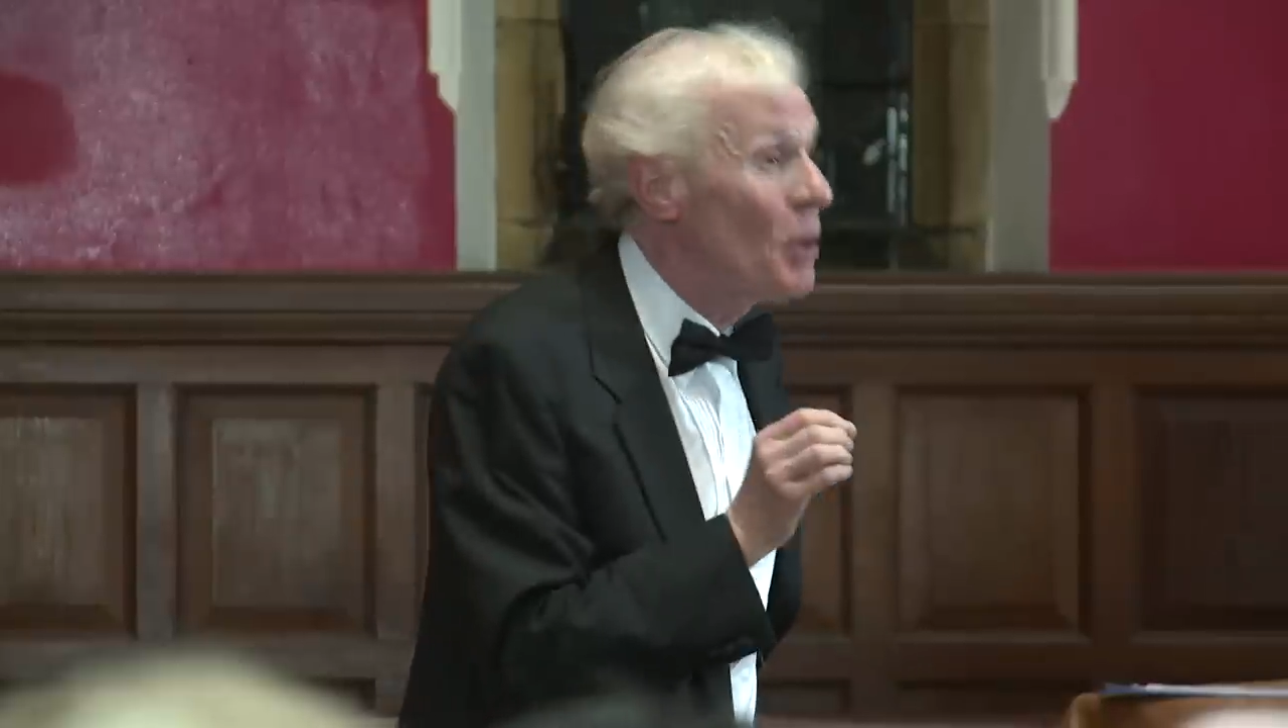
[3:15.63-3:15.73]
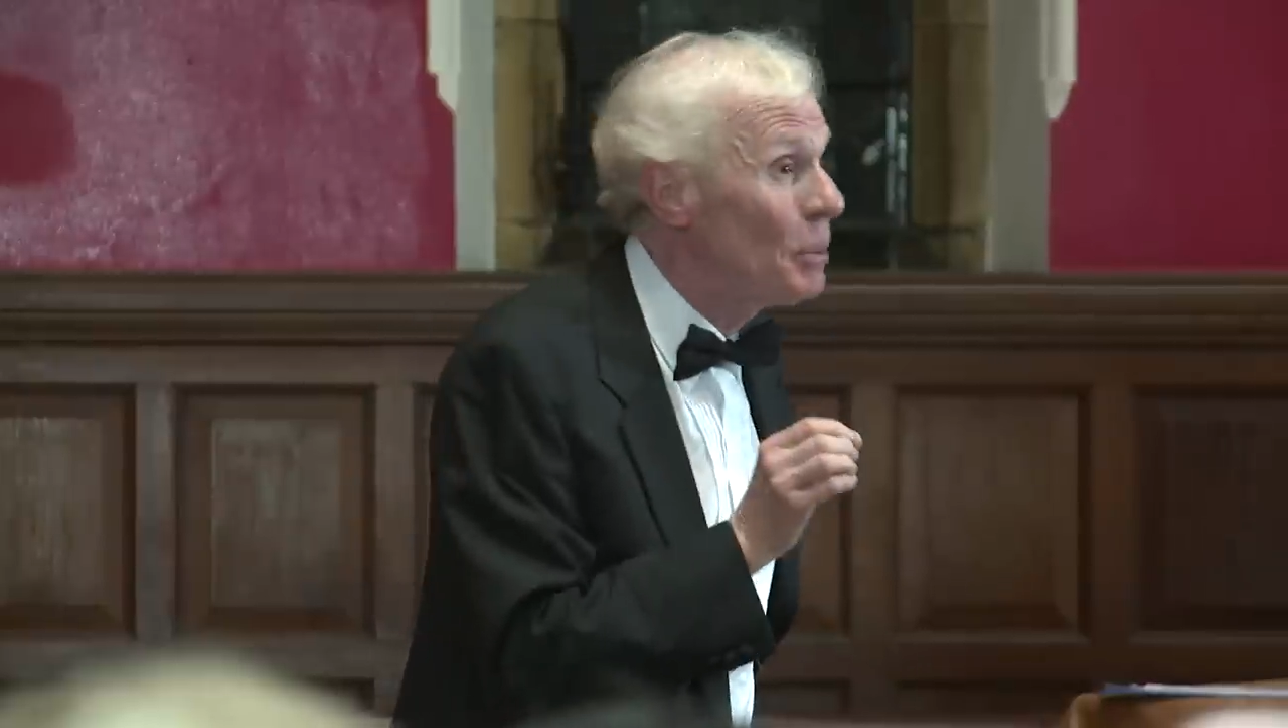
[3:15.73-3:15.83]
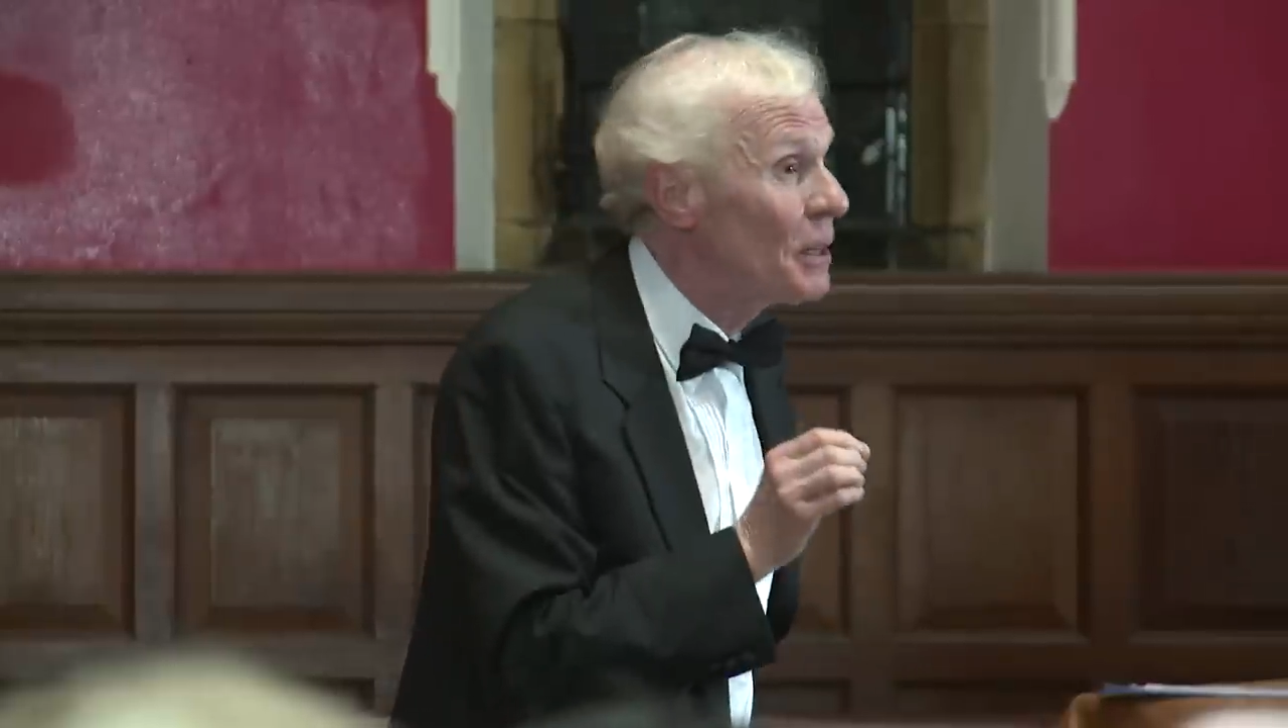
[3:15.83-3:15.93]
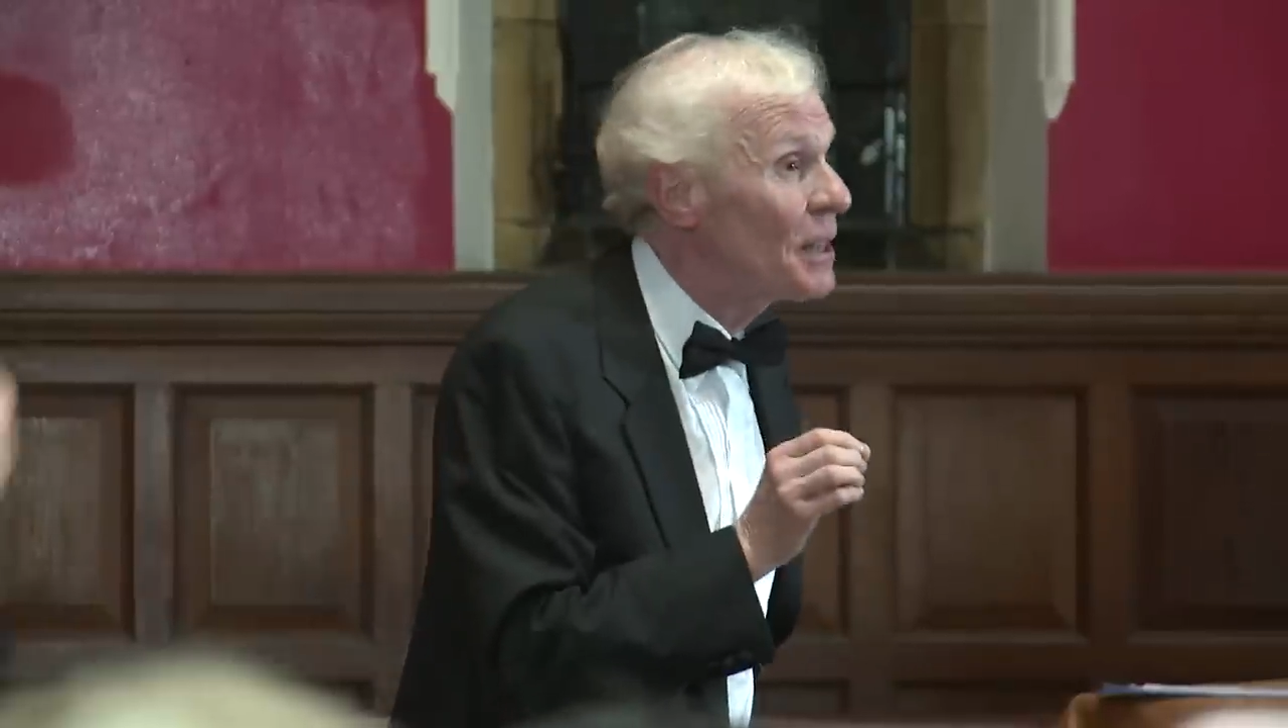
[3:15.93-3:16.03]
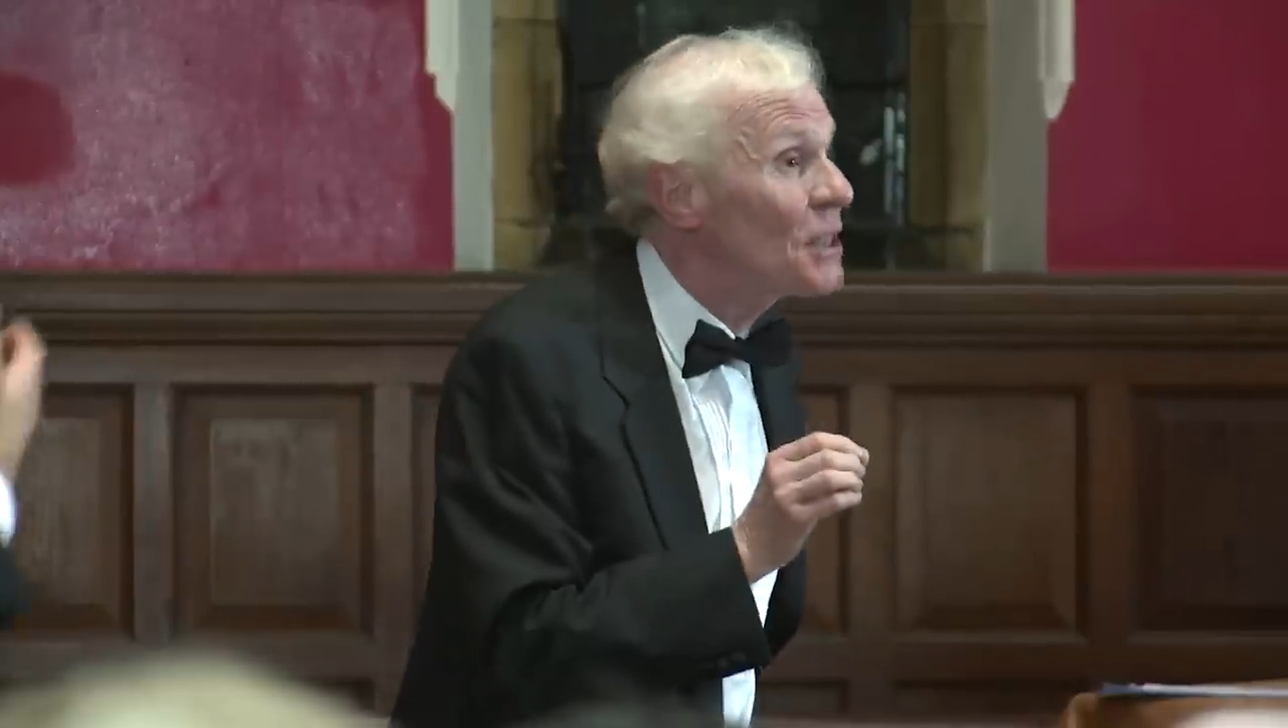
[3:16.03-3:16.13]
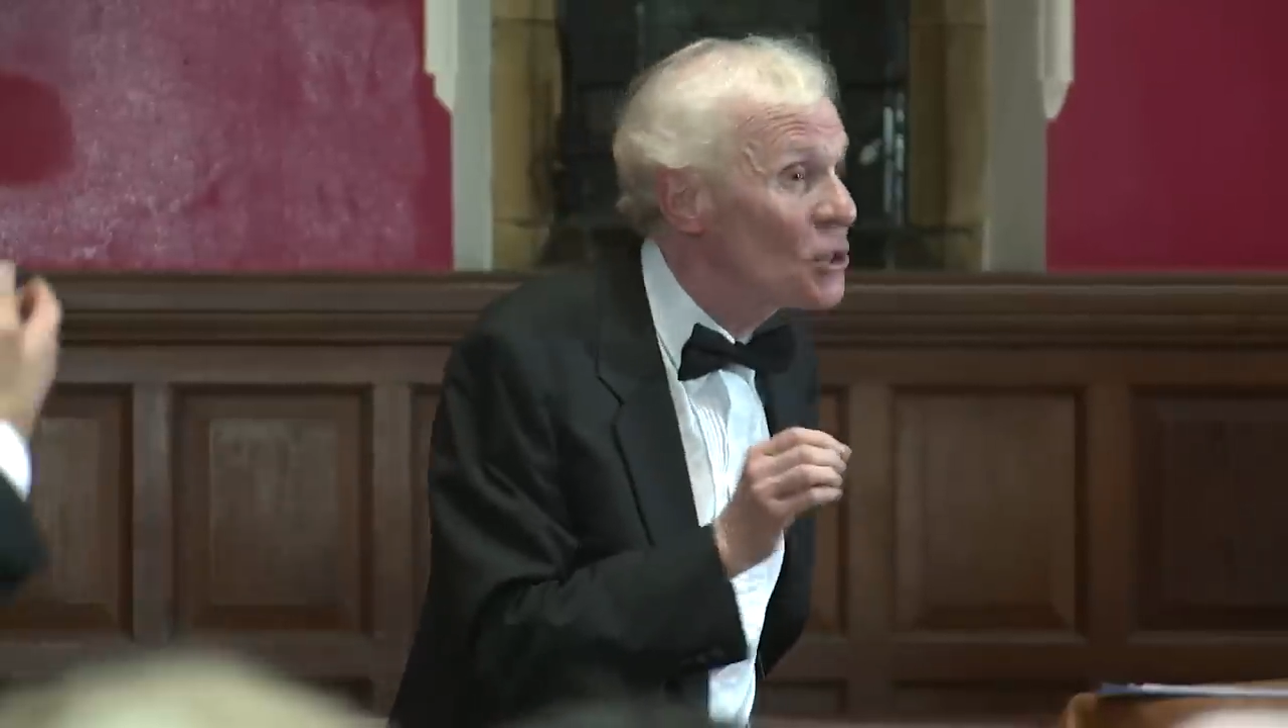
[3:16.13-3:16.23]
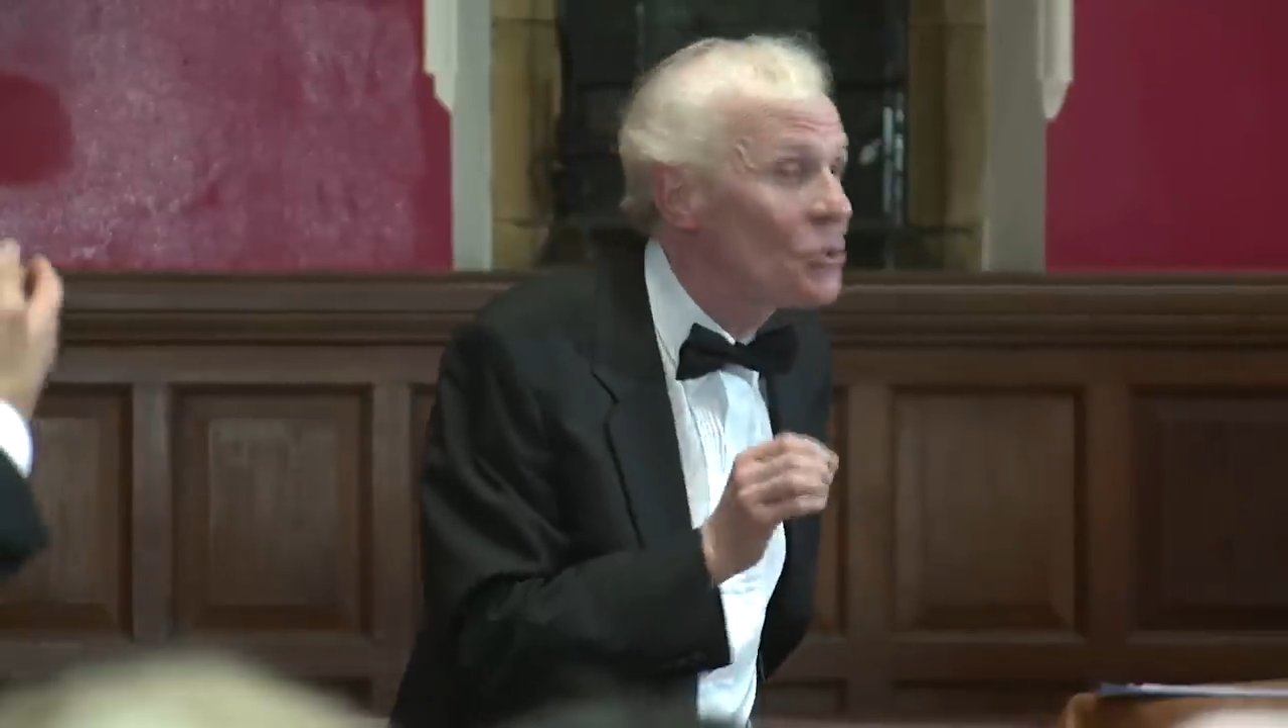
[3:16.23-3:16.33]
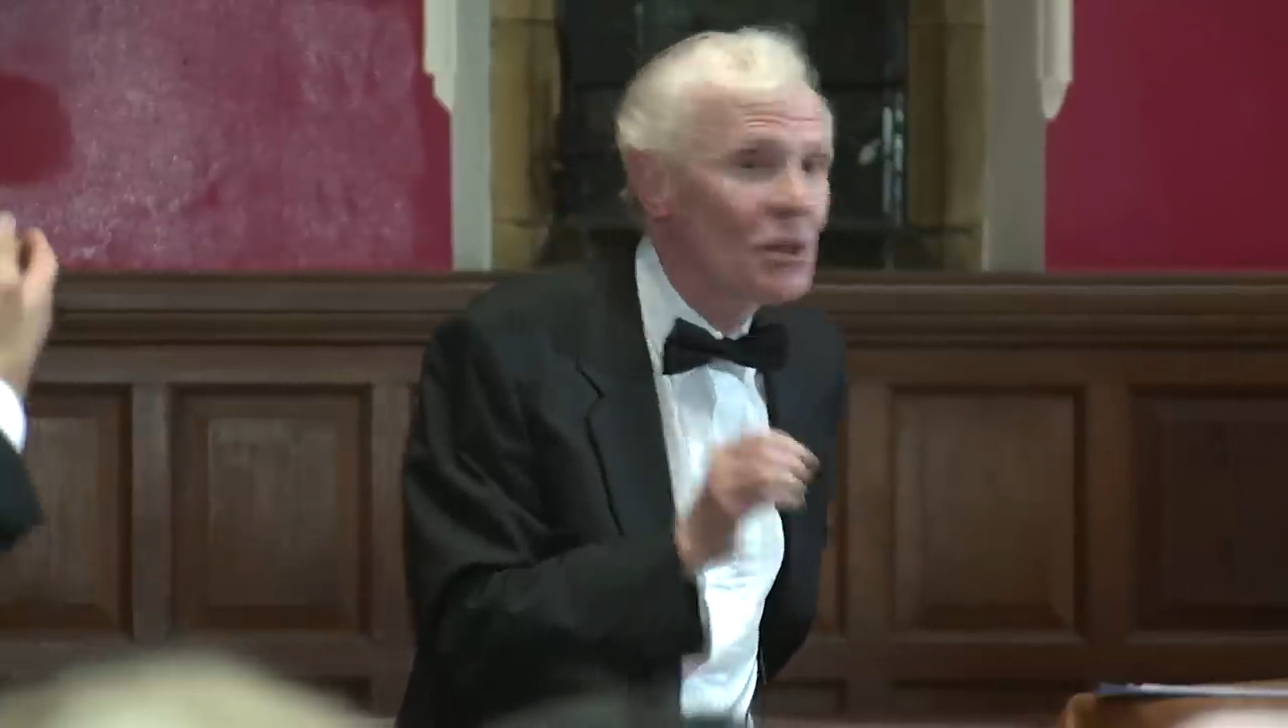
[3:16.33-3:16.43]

public. That